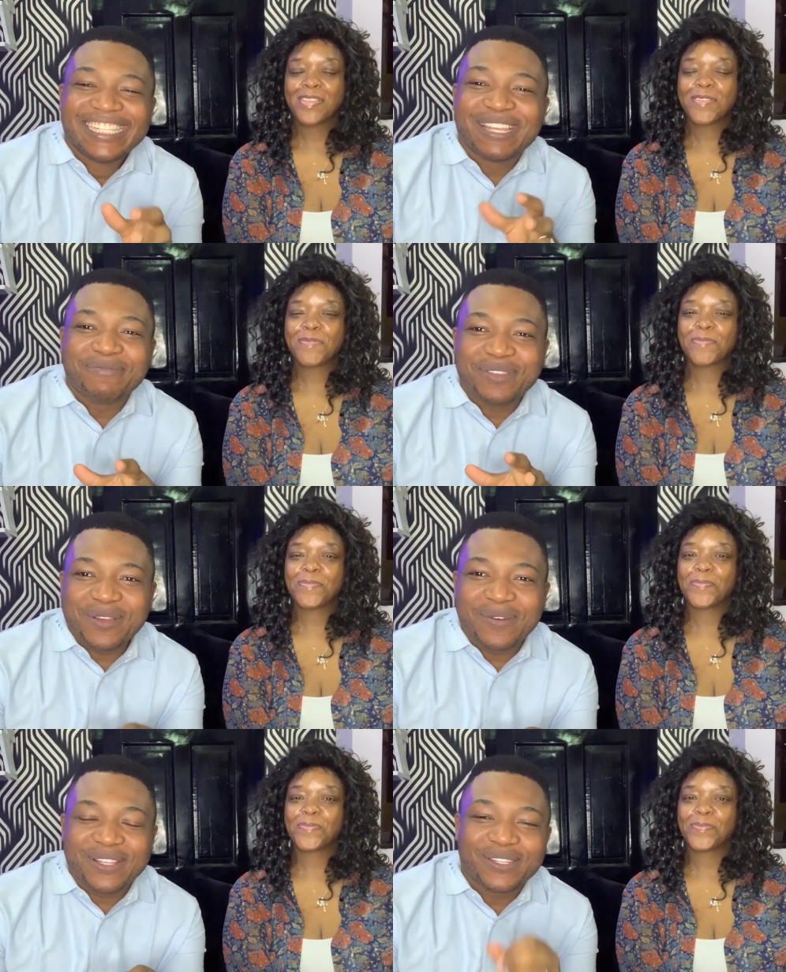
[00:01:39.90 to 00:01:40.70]
Speaker 1: some
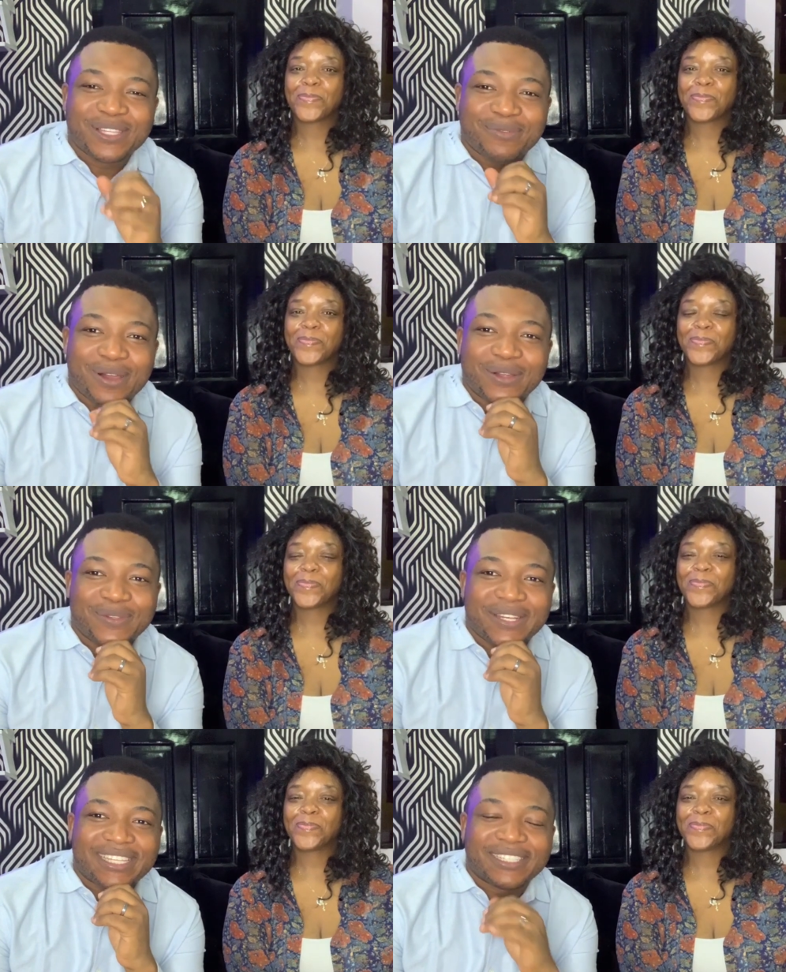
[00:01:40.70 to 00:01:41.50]
new words. So the way I'll
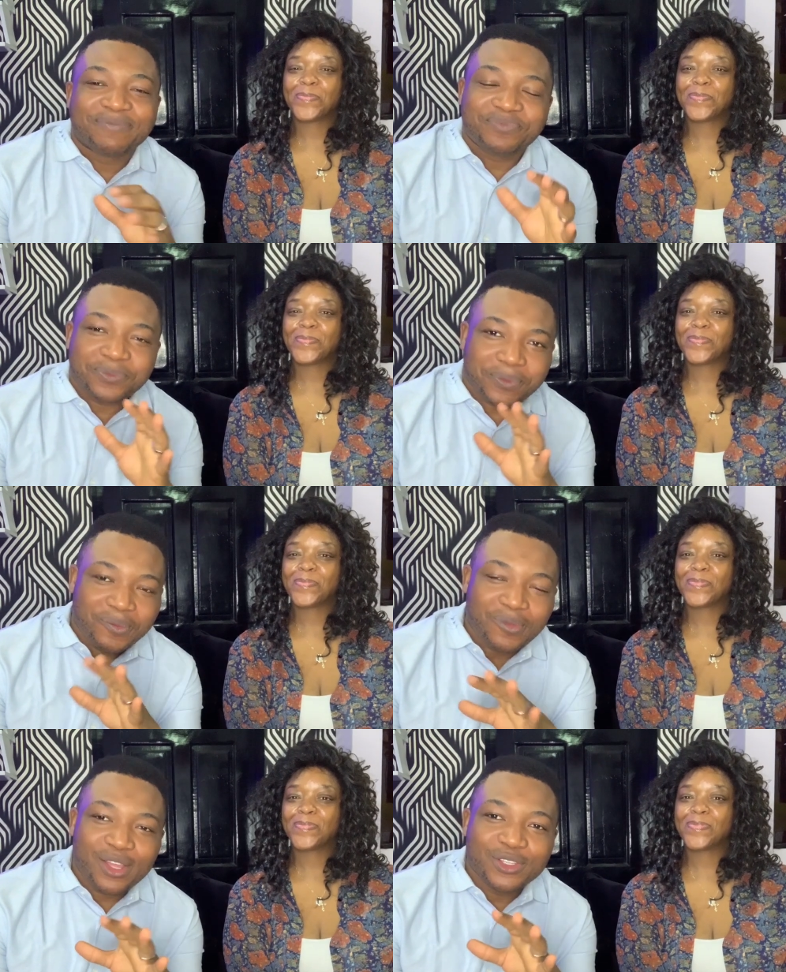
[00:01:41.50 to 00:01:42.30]
do it is
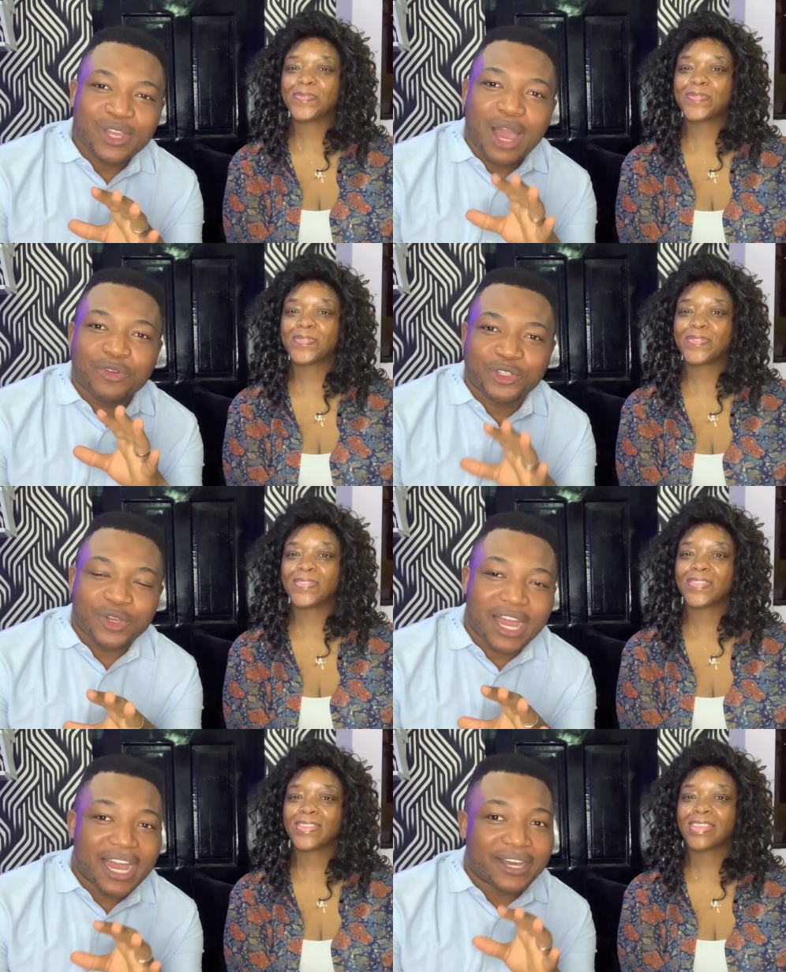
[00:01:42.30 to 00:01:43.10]
so I'll
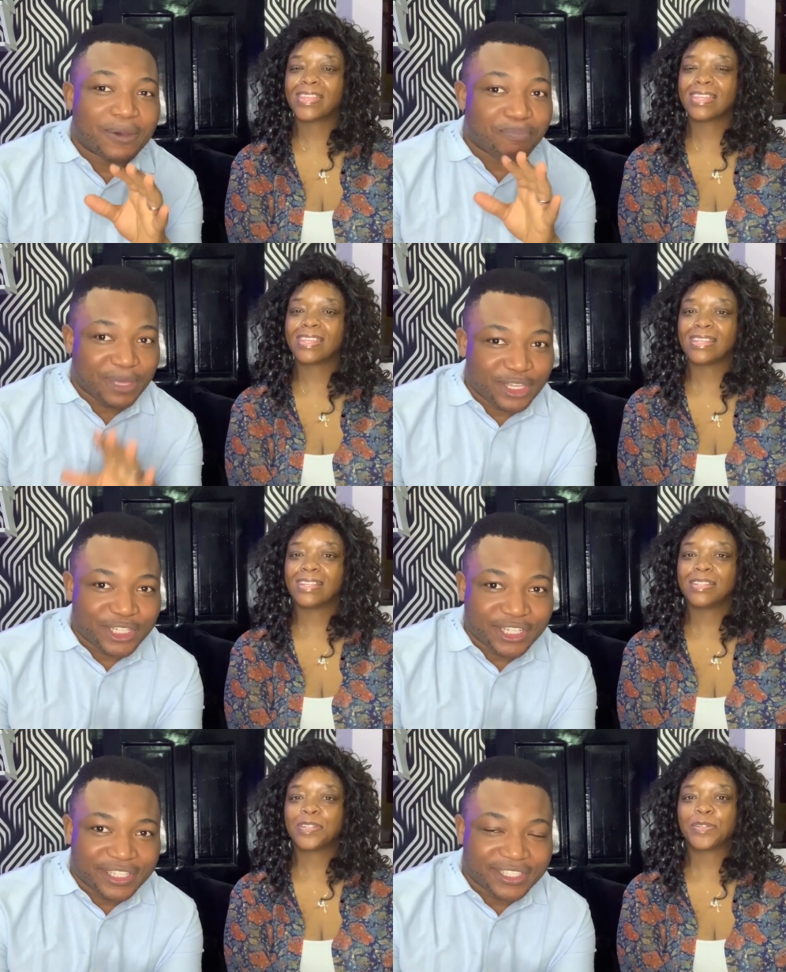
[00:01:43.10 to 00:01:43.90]
show her a
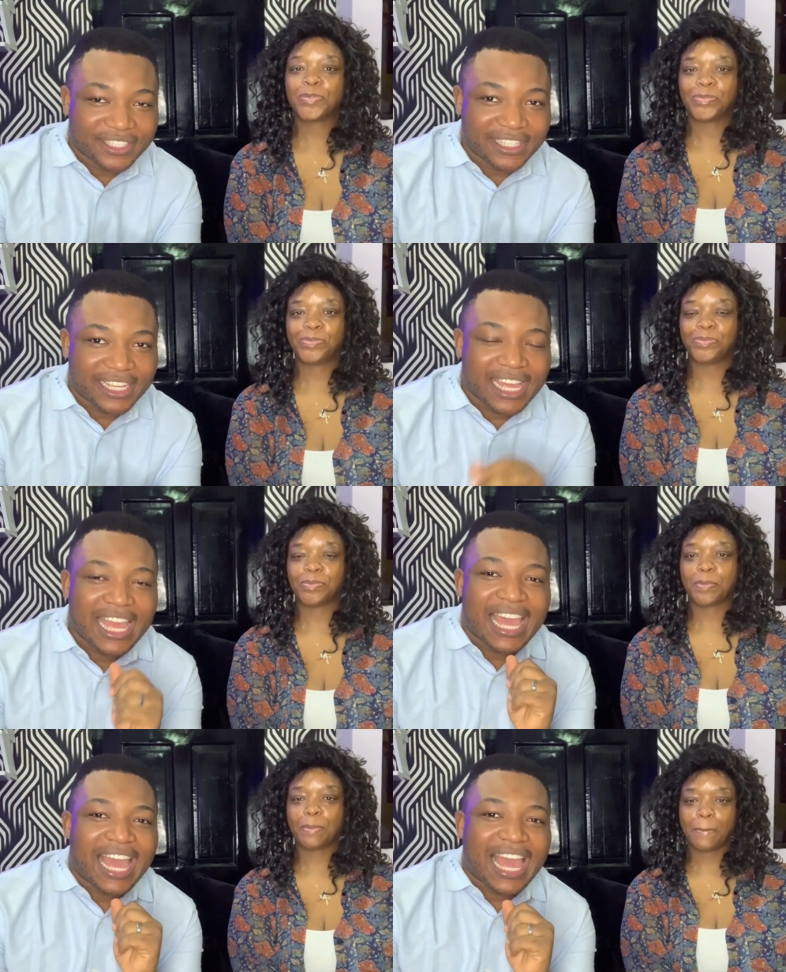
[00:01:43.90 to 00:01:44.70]
picture
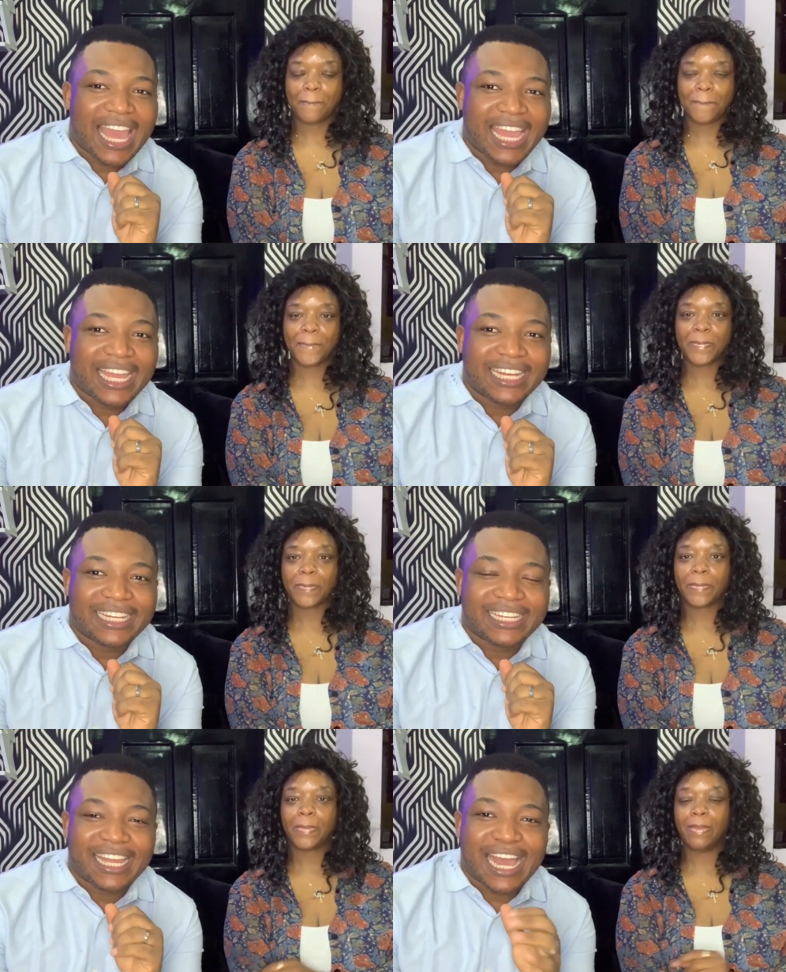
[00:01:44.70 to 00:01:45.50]

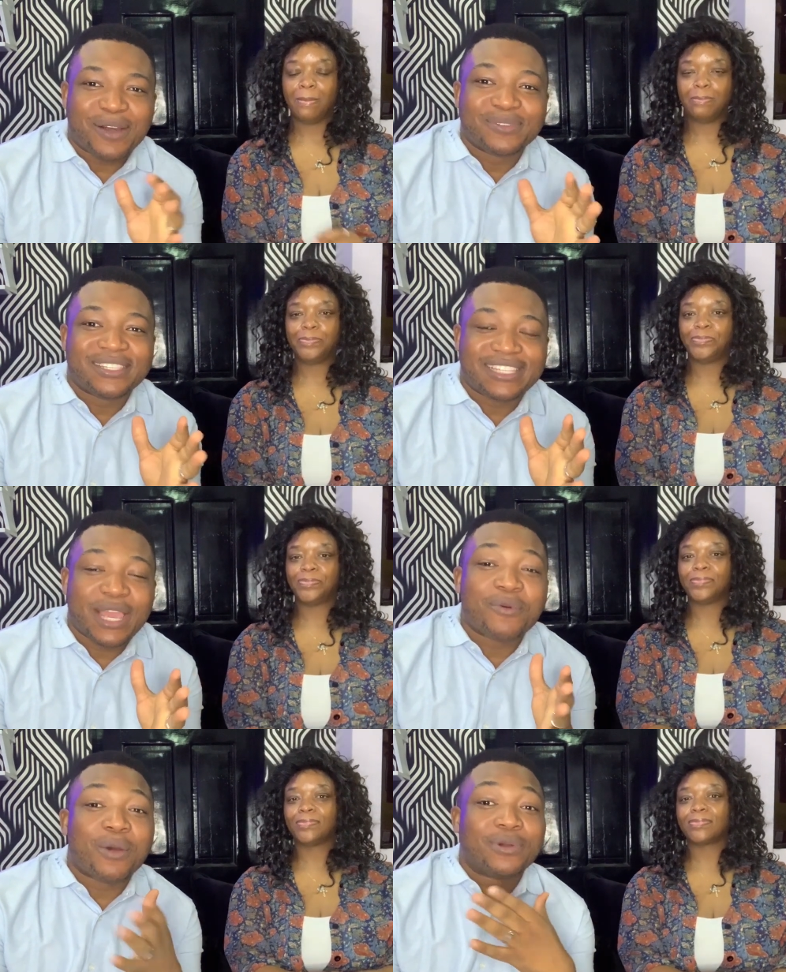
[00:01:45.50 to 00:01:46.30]
and I will
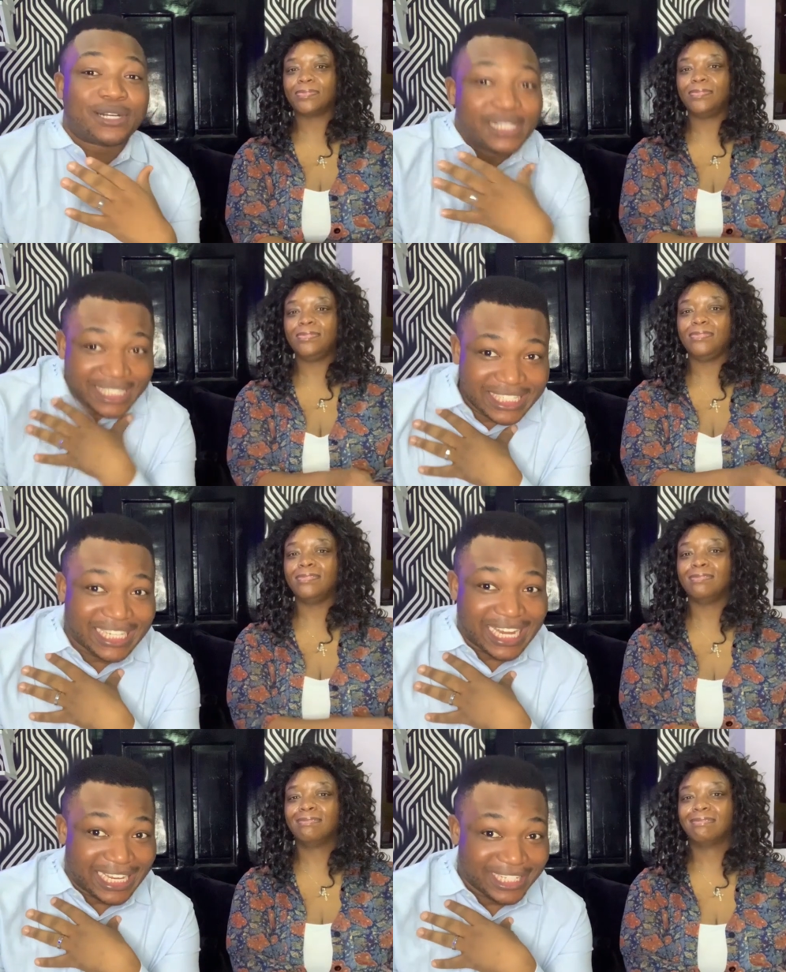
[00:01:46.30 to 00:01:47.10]
say what we call it
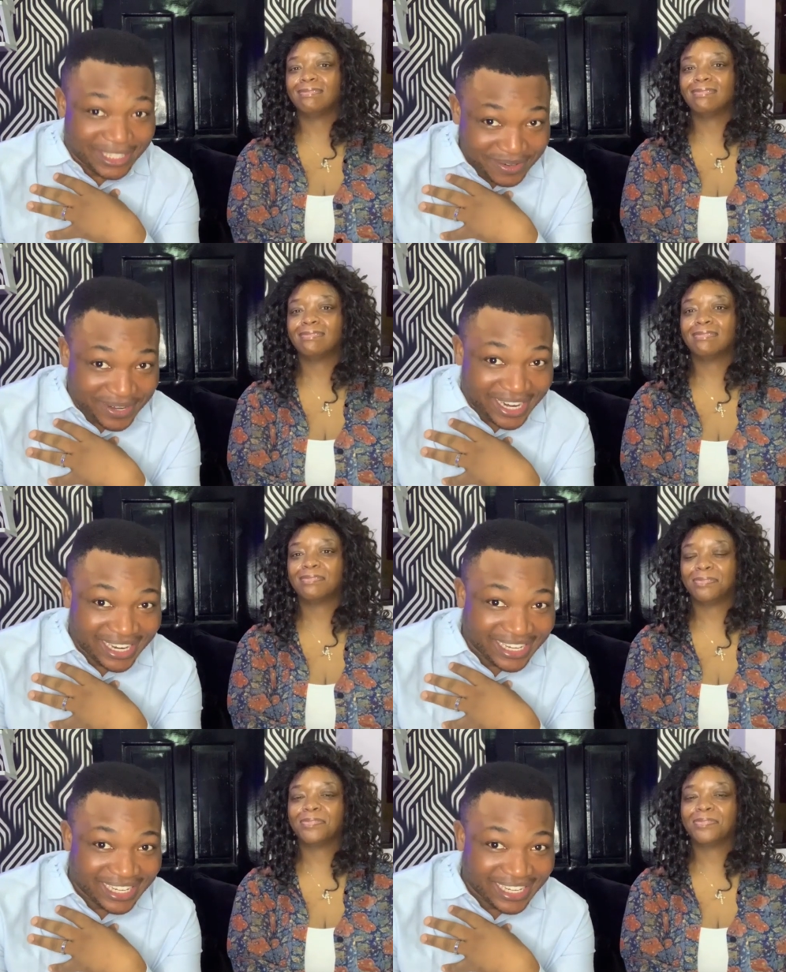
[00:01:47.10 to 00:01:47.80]
in Nigeria